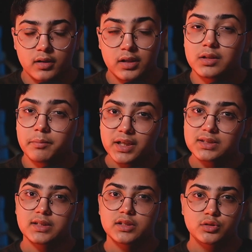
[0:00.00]
Now, the
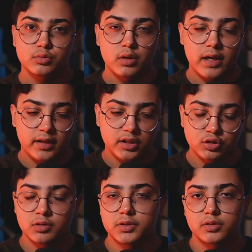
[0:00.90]
biggest issue, and
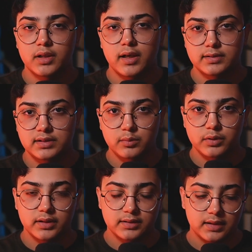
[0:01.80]
issue number 2 that I see
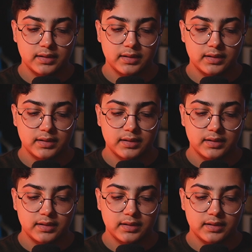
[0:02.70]
with this,